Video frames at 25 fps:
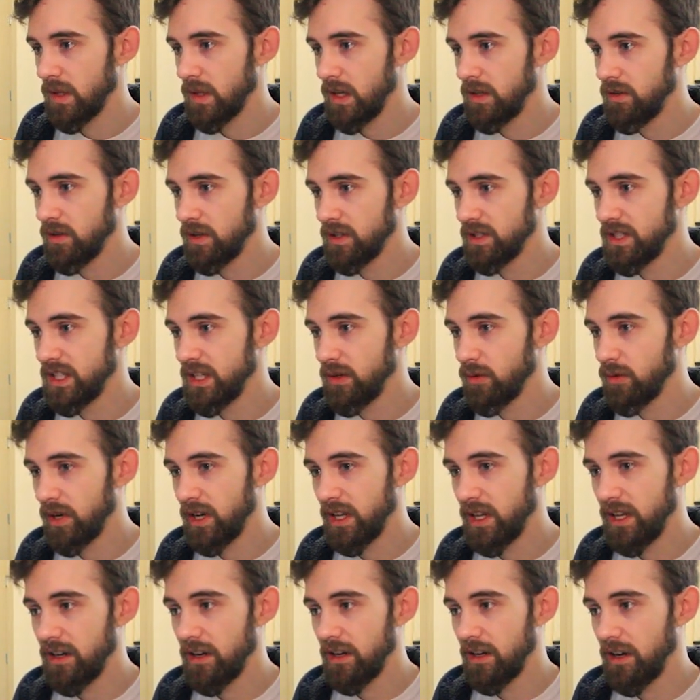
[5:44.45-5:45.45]
You can see we're
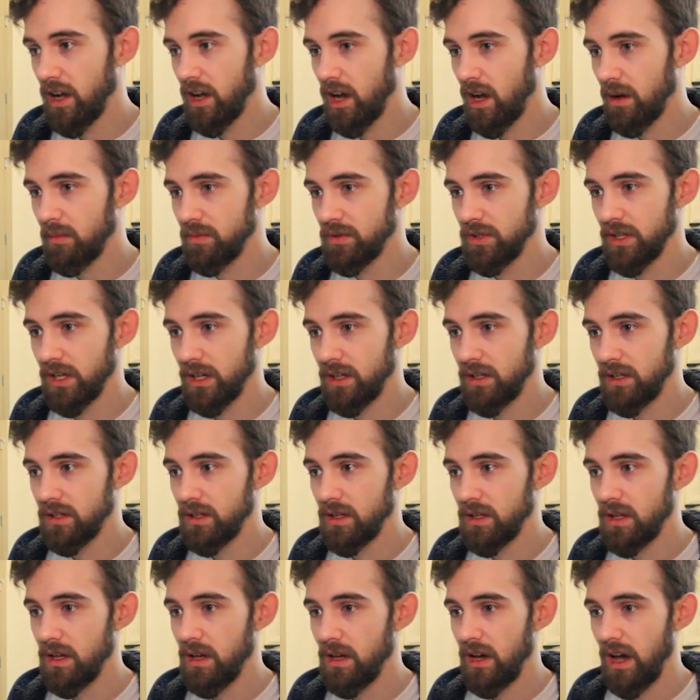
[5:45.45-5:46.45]
getting an object.
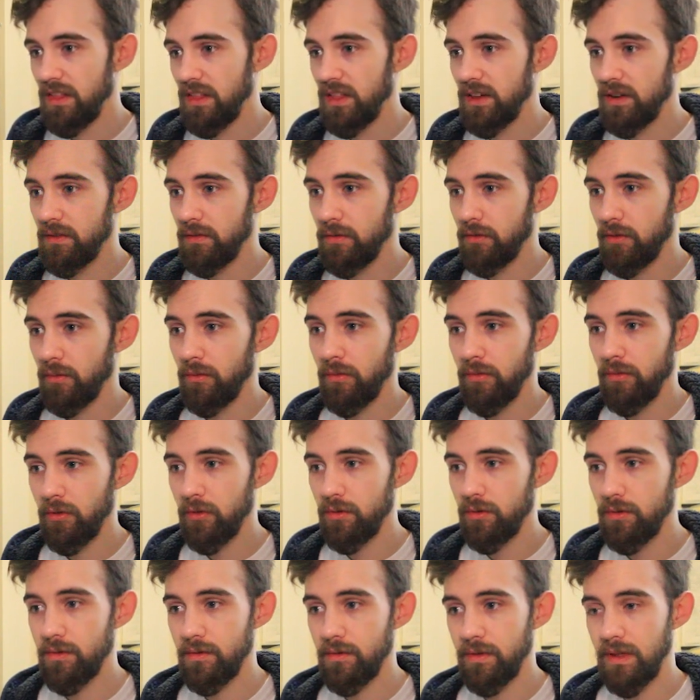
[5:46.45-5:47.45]
And then from
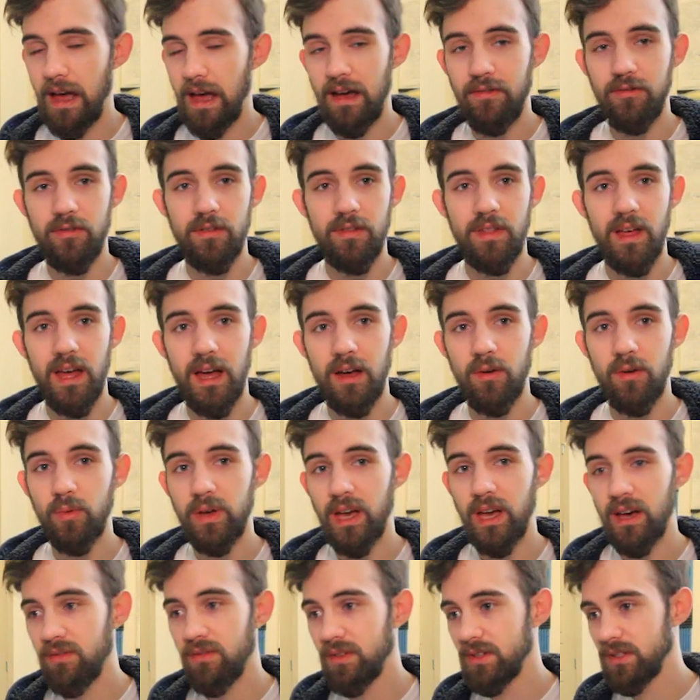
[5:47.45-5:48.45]
further after that,
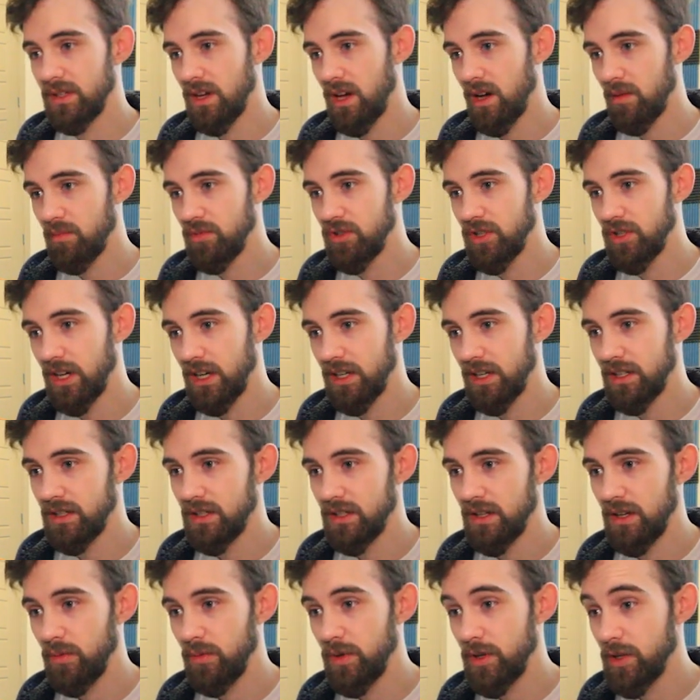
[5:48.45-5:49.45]
we have this
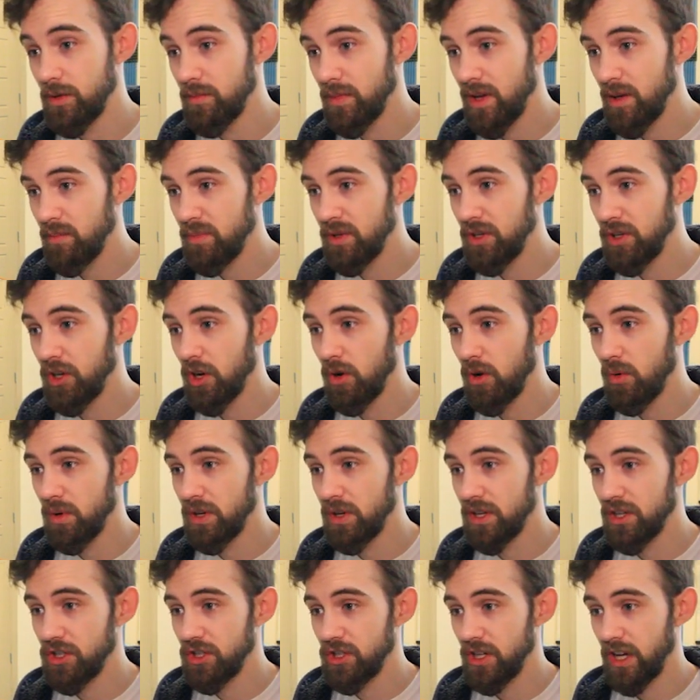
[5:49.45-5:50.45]
object. We could maybe go
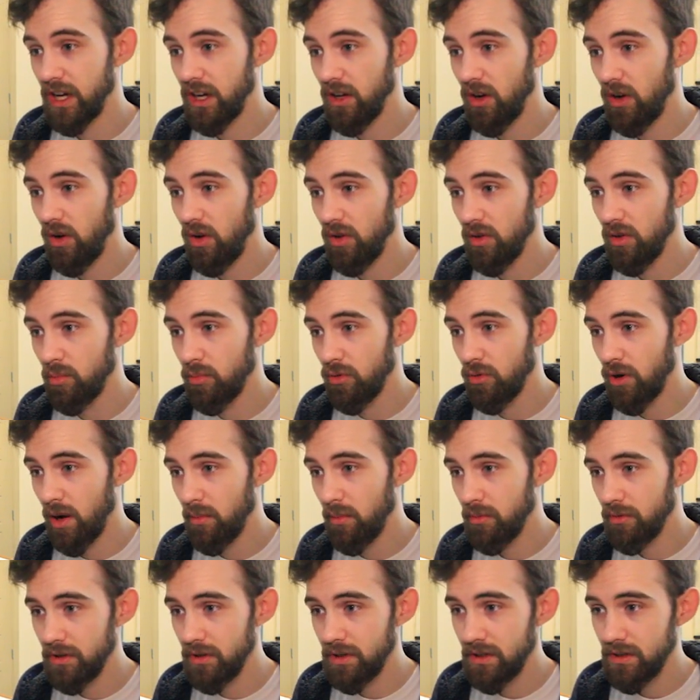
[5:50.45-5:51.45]
in and check all the
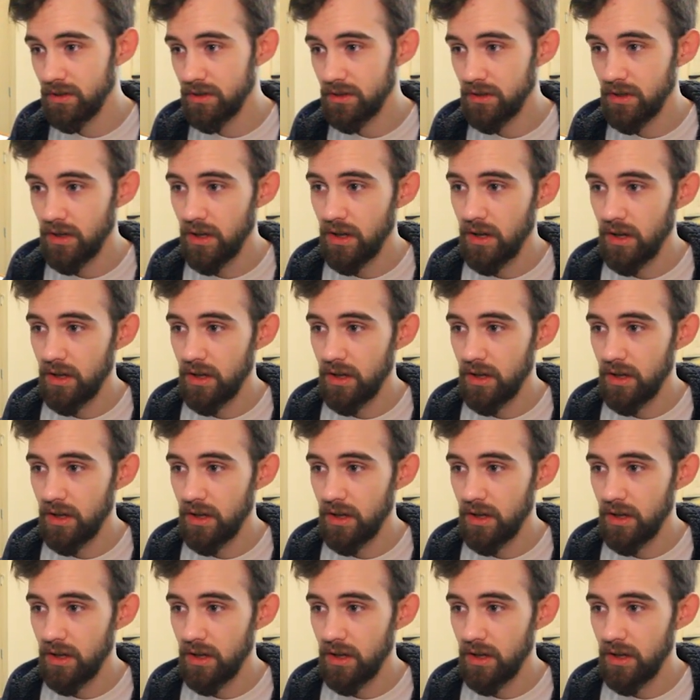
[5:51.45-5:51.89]
properties.